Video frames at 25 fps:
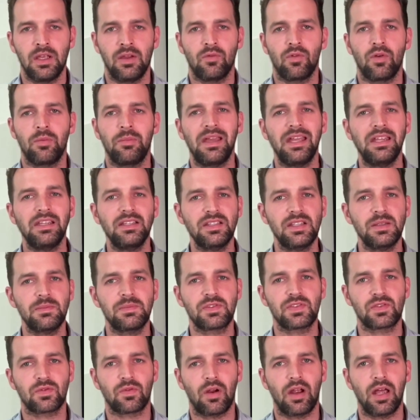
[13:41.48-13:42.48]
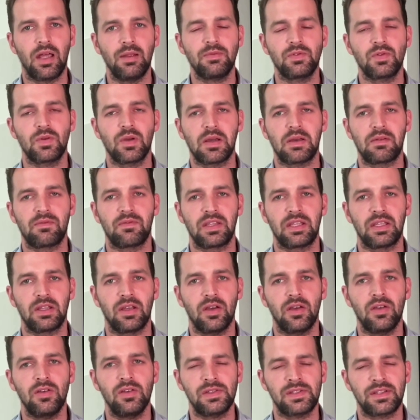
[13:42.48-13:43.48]
Remain subscribed to our
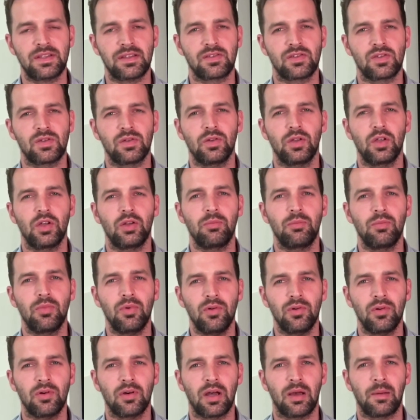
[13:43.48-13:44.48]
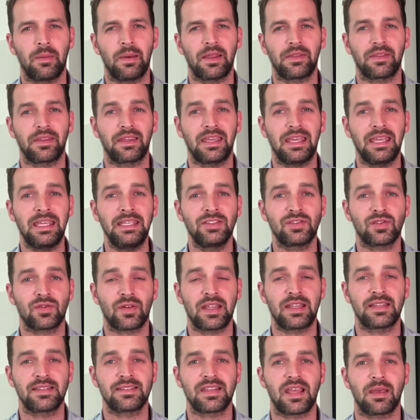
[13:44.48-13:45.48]
videos as you'll learn more about the key
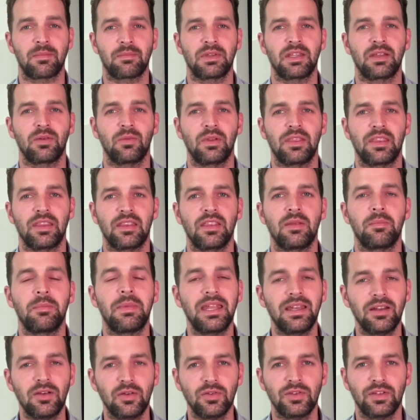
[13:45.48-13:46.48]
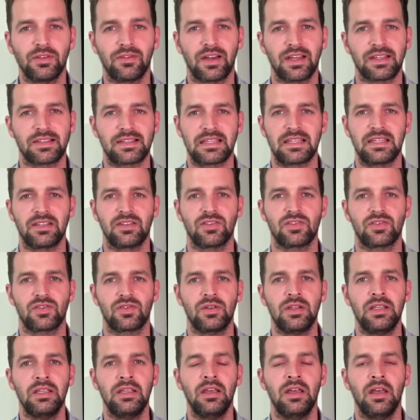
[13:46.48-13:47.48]
trends happening within the medical device
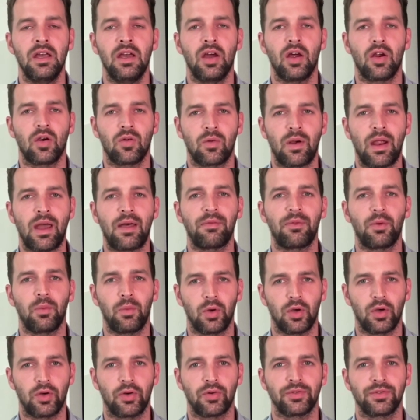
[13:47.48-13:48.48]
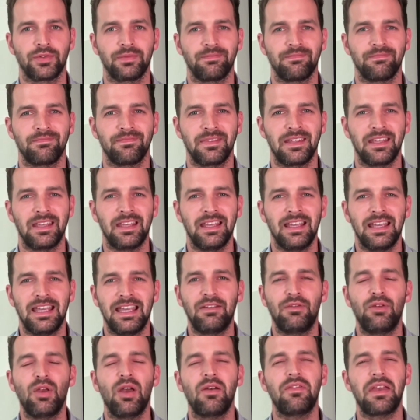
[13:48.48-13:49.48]
industry around the world.
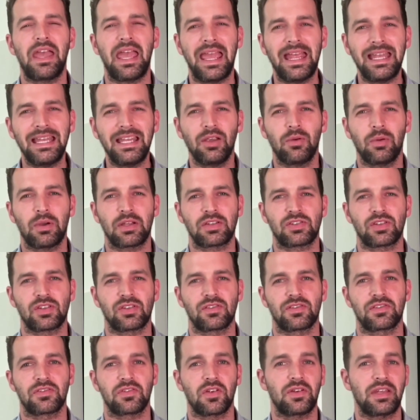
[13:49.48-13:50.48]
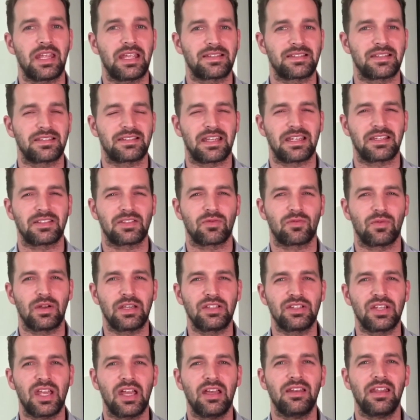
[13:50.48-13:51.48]
If you have any questions, don't hesitate to
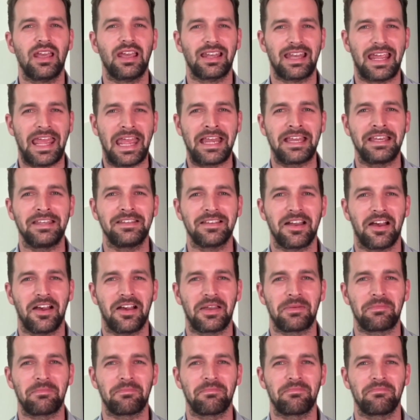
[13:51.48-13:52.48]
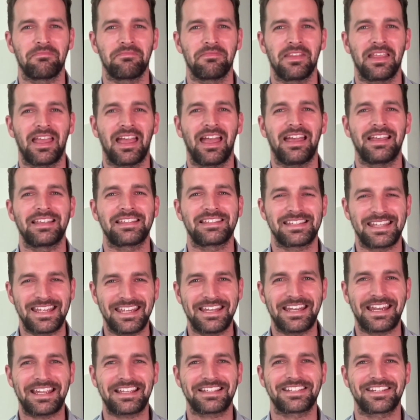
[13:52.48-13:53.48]
reach out at any time. See
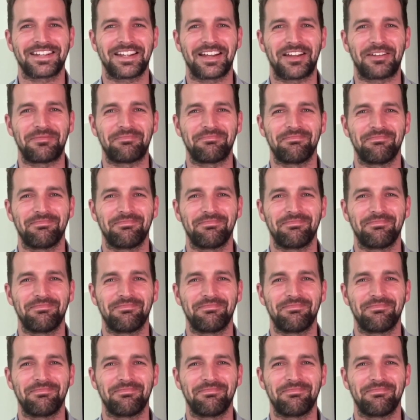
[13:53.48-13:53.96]
you next time.